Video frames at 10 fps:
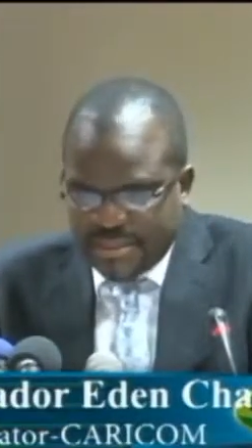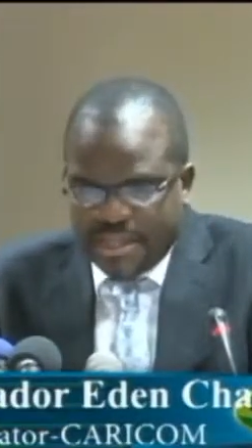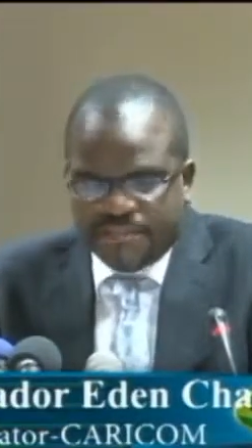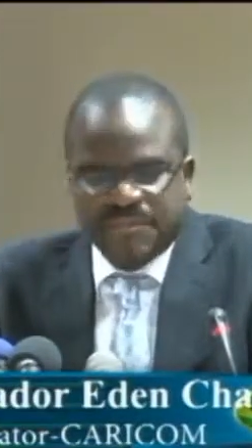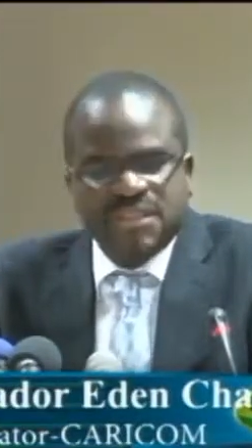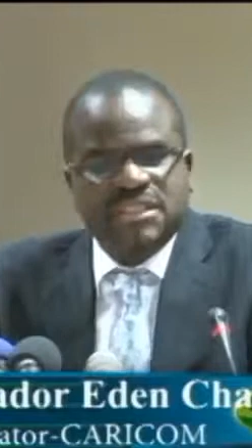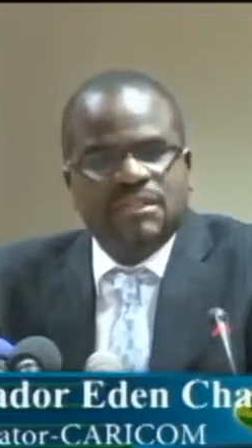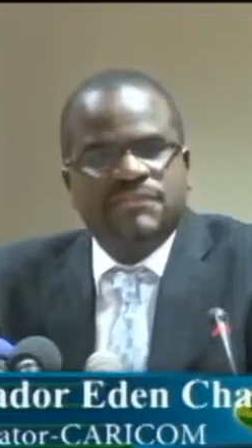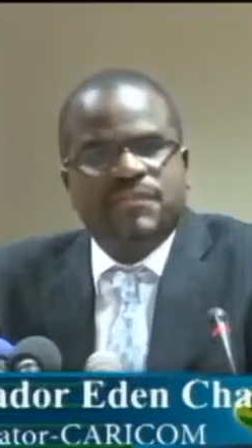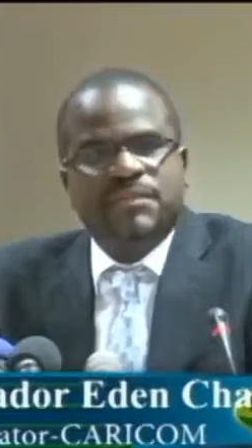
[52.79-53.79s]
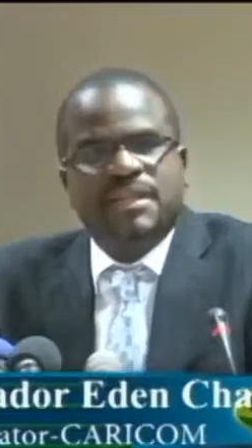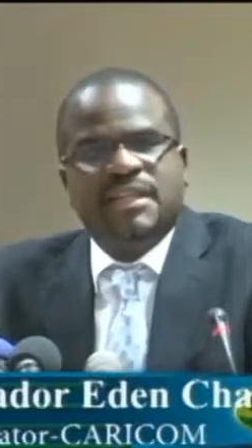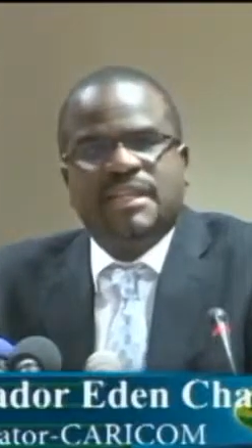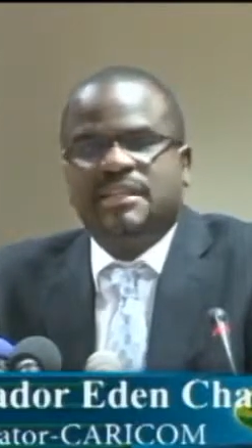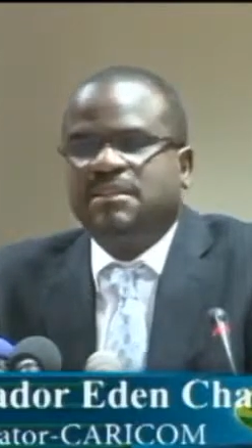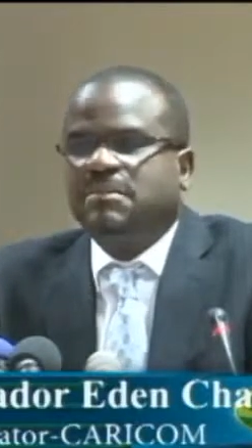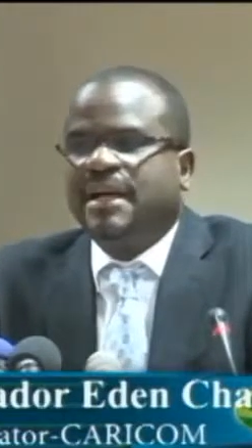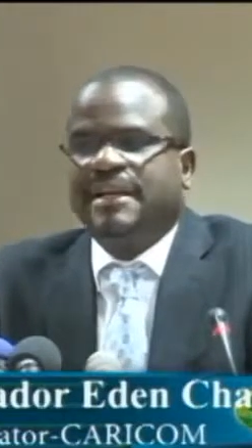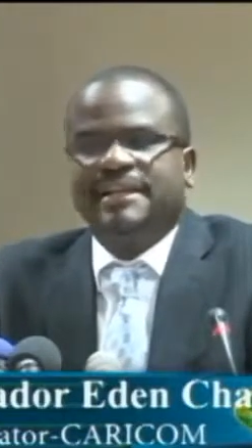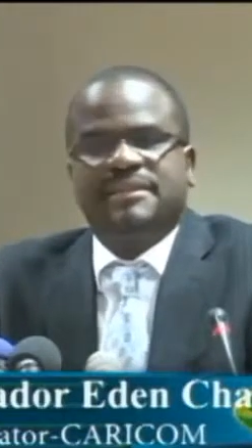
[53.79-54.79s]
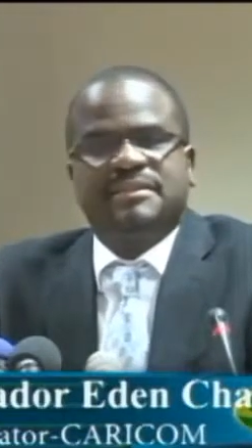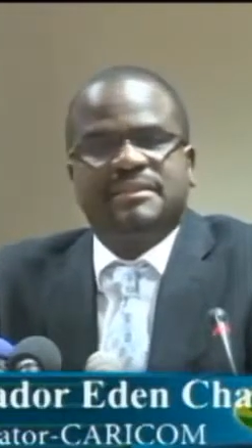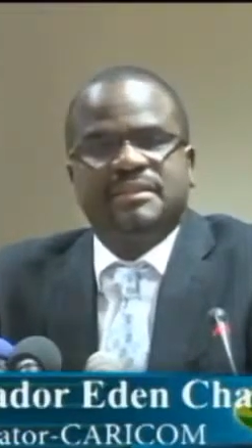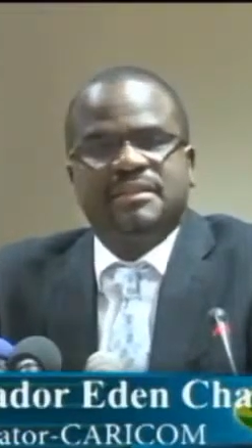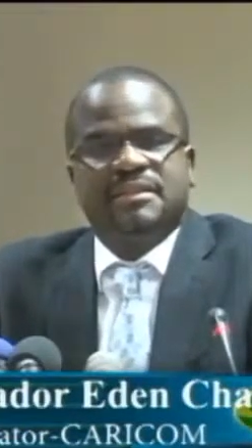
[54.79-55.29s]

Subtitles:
Diversion from the legal market